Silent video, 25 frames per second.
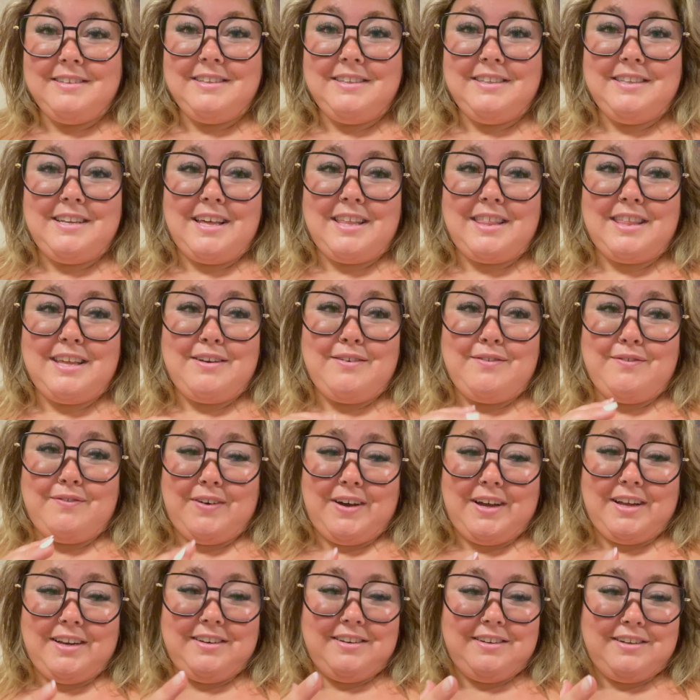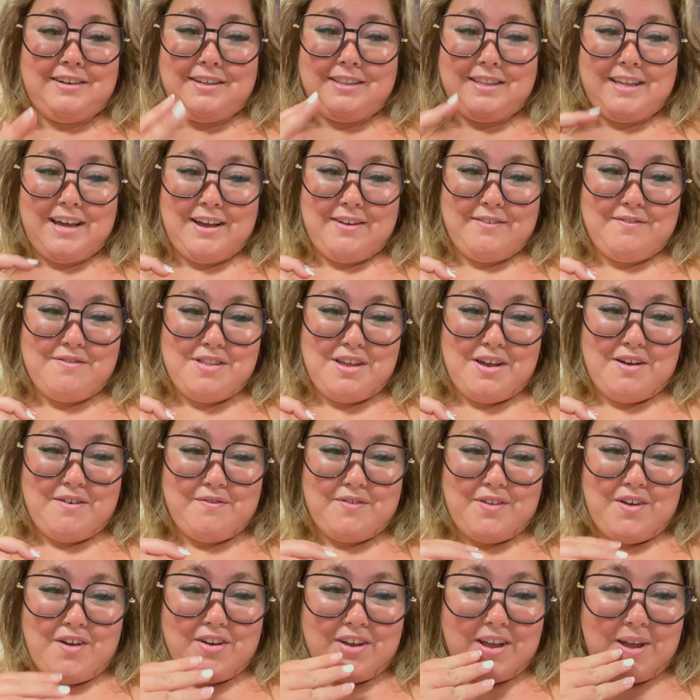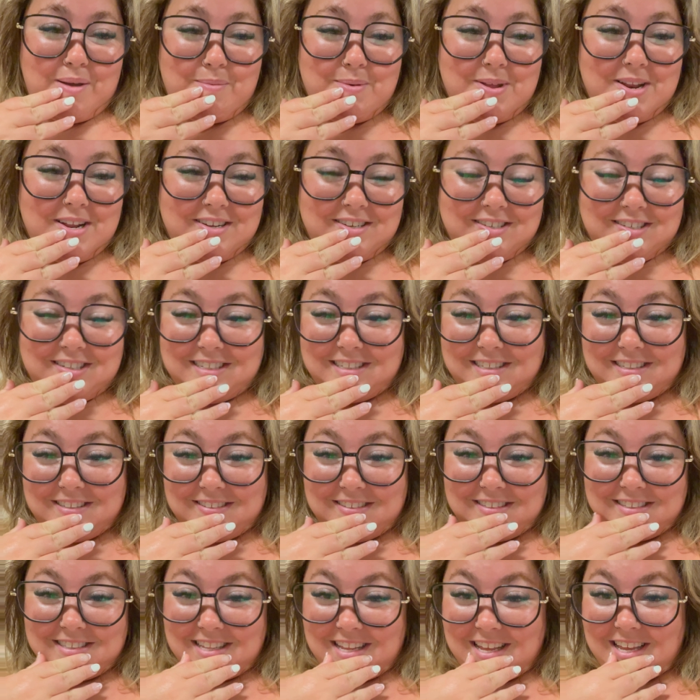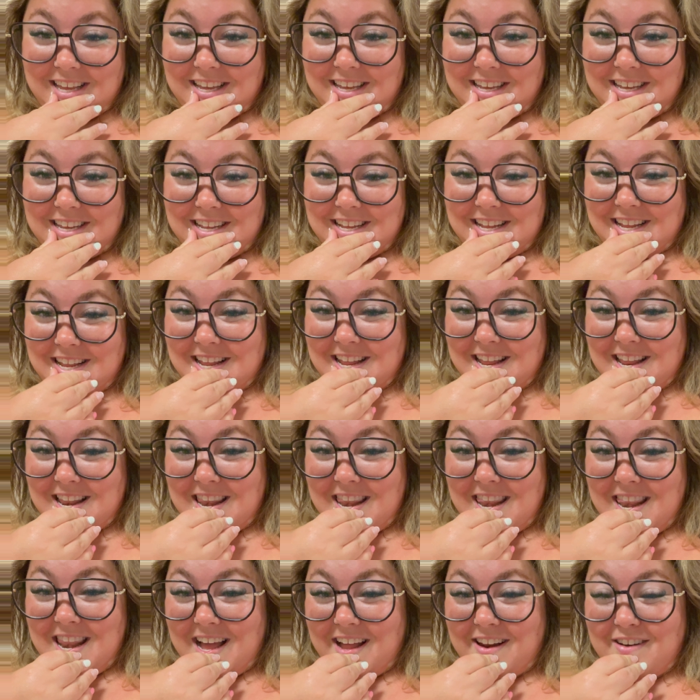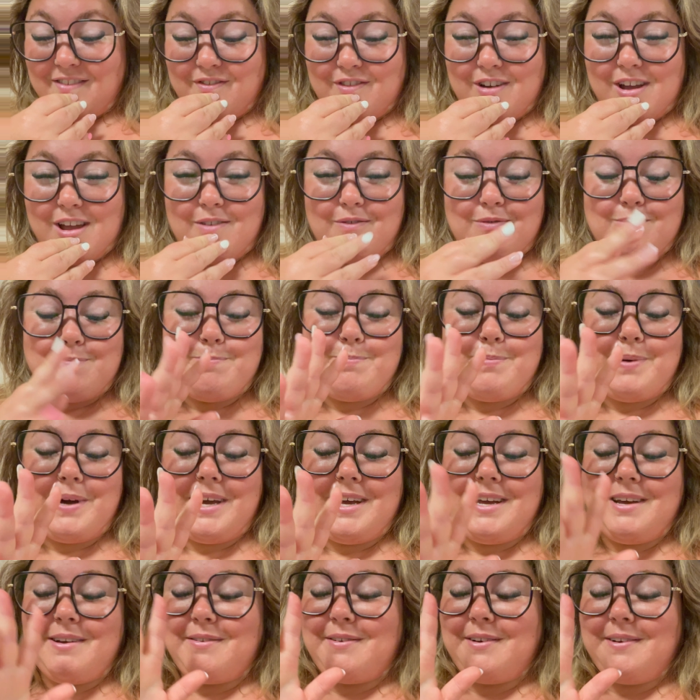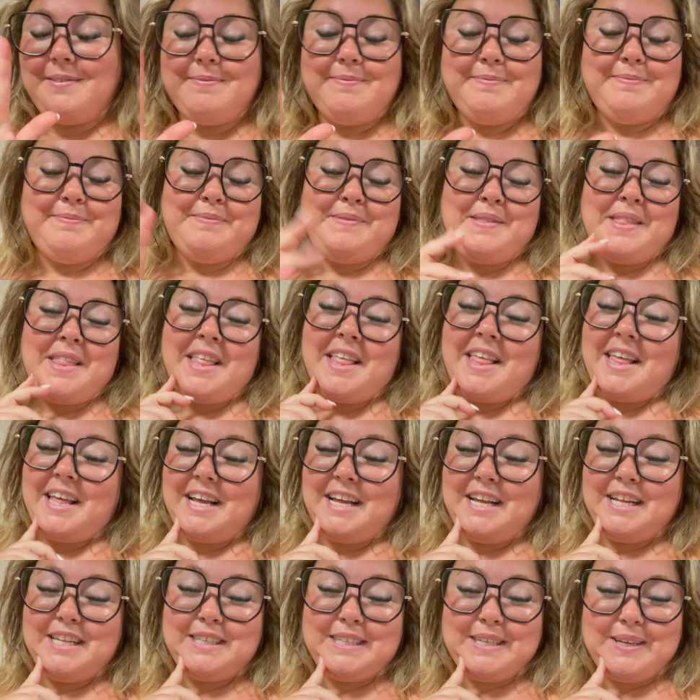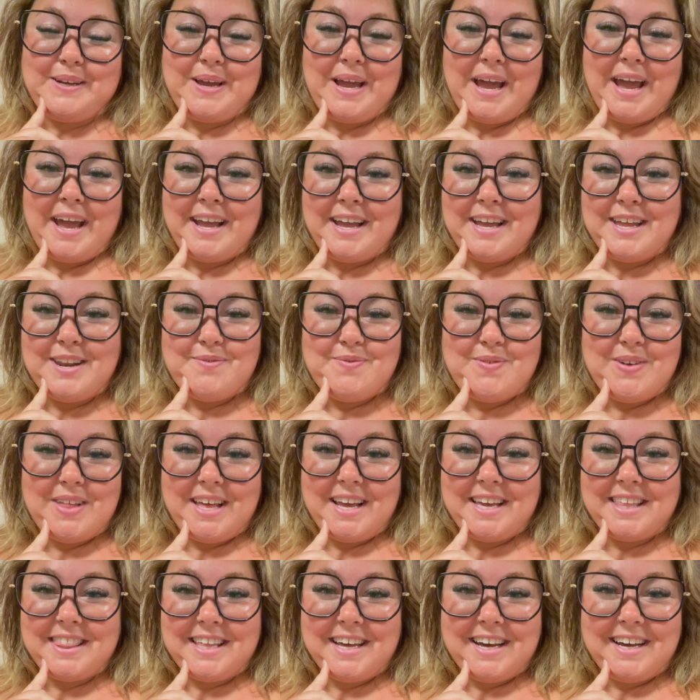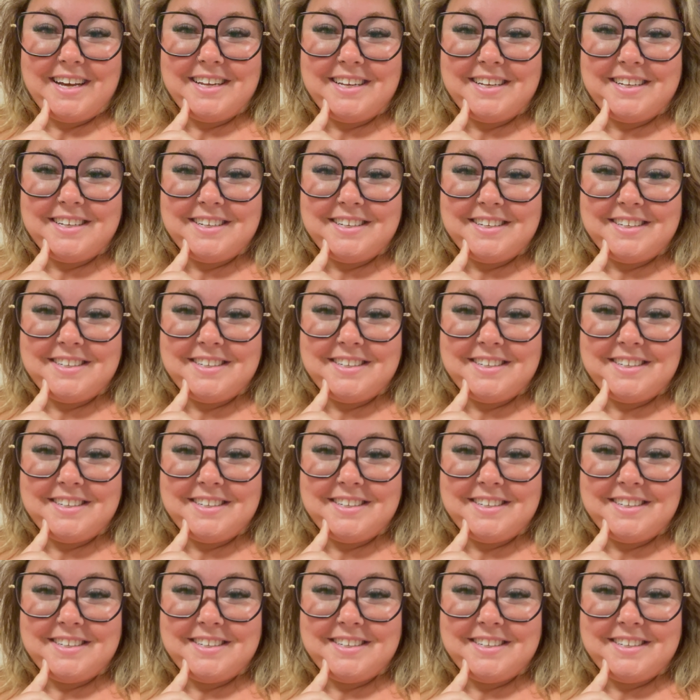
nothing fun on that, that vlog. I mean, it just was like not a vibe, but it's okay. It'll be like that.